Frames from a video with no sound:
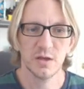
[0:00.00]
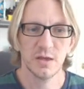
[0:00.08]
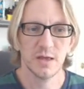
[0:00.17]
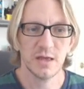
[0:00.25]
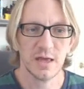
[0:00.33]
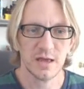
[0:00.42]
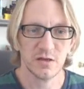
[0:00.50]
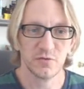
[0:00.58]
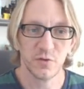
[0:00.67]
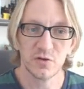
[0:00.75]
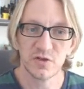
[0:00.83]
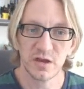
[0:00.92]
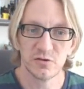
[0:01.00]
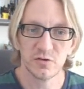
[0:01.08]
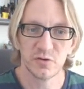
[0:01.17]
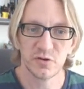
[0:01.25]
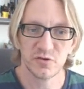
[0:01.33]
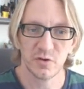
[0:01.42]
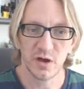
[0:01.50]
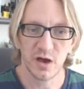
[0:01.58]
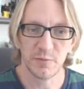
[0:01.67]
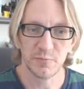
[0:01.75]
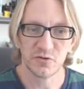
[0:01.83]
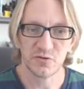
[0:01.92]
is, first thing you're doing is you're going to
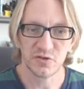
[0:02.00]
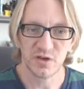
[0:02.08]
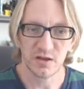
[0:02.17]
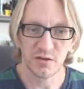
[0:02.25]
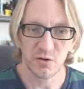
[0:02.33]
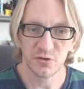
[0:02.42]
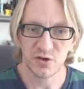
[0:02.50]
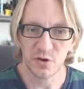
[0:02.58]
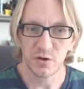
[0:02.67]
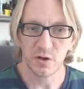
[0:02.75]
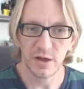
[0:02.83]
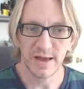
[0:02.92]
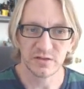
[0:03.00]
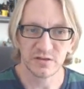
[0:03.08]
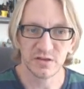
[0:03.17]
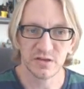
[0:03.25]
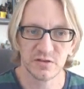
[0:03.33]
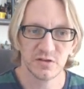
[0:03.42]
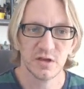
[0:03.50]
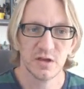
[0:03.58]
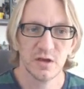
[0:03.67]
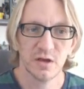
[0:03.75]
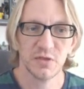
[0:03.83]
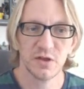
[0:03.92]
options, you're setting show all axes,
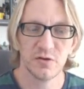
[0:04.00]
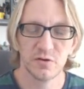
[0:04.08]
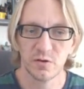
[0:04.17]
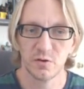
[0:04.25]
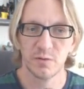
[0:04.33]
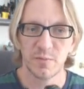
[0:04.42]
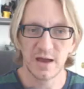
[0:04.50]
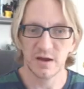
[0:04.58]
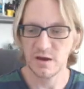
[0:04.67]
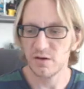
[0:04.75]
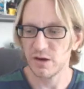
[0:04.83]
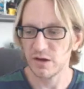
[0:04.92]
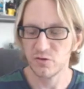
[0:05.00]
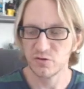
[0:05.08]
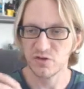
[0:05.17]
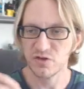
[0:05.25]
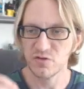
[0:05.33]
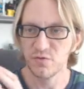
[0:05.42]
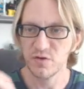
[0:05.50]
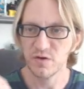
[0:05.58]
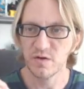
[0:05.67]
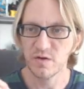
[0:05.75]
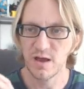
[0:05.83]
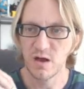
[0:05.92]
then you're going back here and you're just
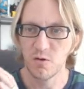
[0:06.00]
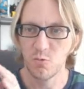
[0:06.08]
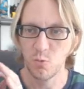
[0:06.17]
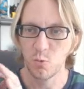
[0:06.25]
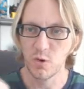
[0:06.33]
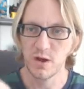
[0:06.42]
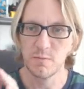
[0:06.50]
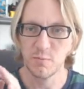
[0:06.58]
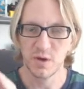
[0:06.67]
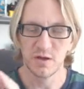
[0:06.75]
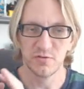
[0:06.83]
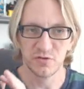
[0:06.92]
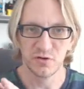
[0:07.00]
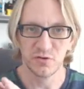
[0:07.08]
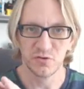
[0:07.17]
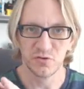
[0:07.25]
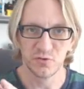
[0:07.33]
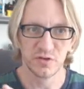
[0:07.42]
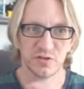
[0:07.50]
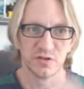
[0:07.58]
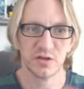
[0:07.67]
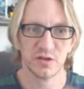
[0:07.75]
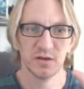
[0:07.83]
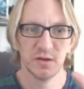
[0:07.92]
figuring out what buttons on your
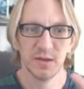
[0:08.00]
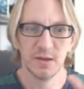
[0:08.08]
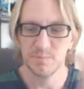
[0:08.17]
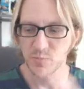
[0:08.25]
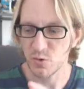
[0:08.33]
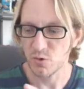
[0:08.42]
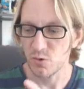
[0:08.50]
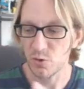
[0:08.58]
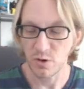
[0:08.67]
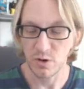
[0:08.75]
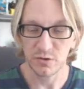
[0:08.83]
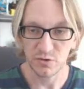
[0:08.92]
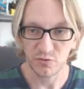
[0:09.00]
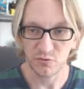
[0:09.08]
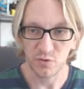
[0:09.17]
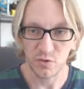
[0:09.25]
joystick or on your controller